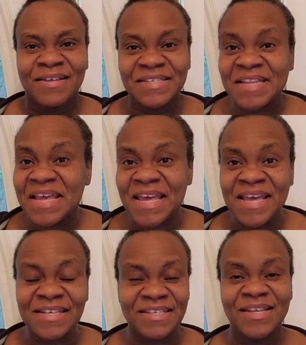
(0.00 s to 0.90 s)

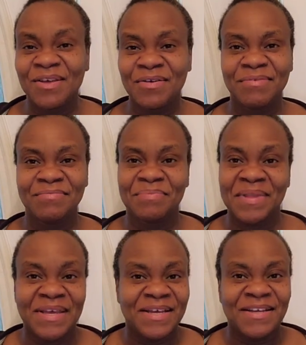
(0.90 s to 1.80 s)
snakes,
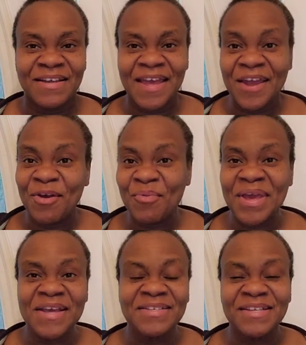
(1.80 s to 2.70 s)

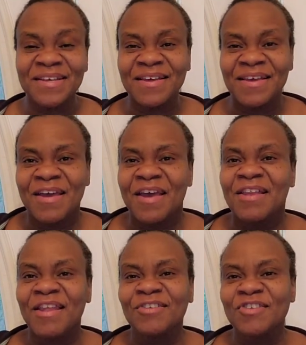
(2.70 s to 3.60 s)
hairwigs,
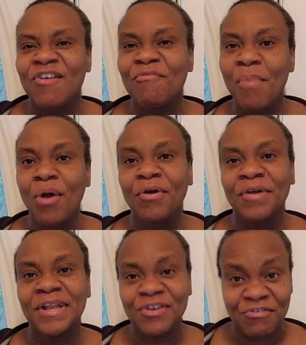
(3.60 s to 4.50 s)
lots of
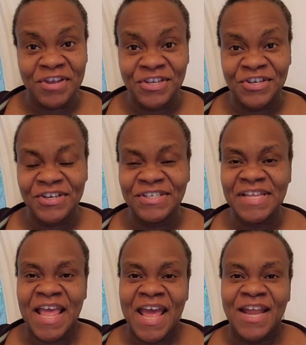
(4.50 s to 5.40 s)
burrowing
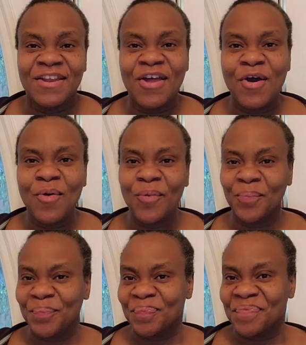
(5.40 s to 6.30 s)
creatures. Now,
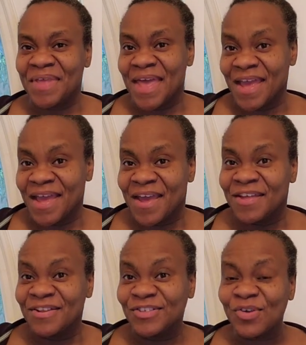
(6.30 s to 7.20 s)

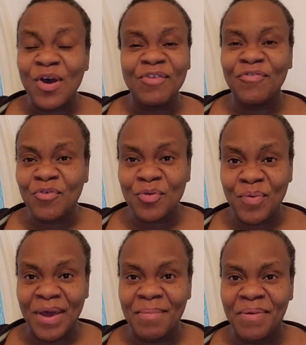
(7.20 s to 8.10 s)
the soil food
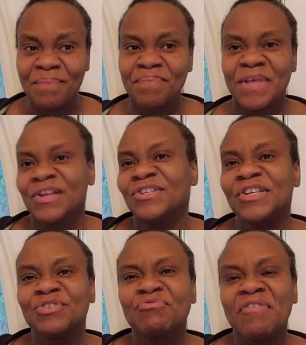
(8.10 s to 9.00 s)
web
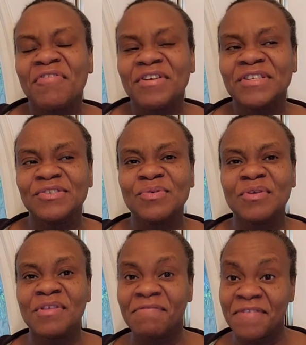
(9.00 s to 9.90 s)
just refers
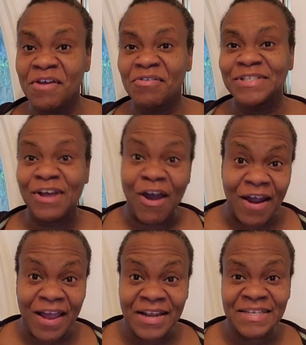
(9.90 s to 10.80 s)
to the various
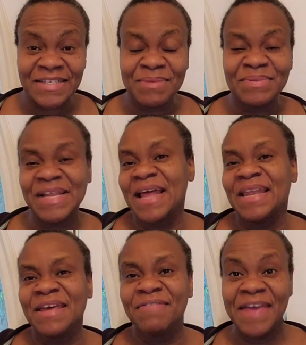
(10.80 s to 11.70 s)
organisms that
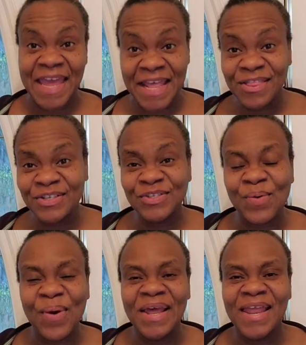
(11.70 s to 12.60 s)
live in the
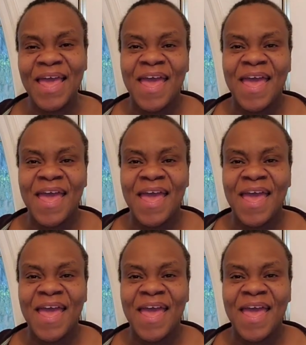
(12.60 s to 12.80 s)
soil